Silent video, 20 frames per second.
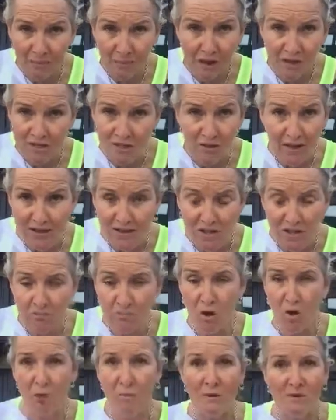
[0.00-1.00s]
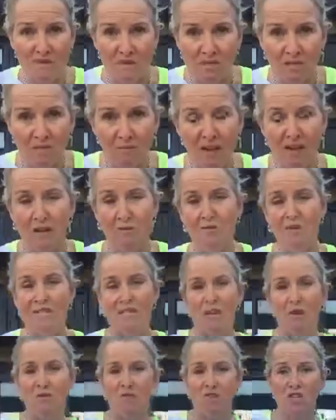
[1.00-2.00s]
I might do that tomorrow because it's going to make the
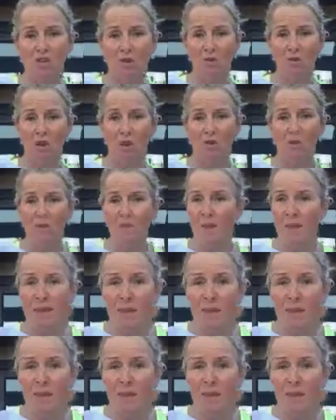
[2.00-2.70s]
video too long.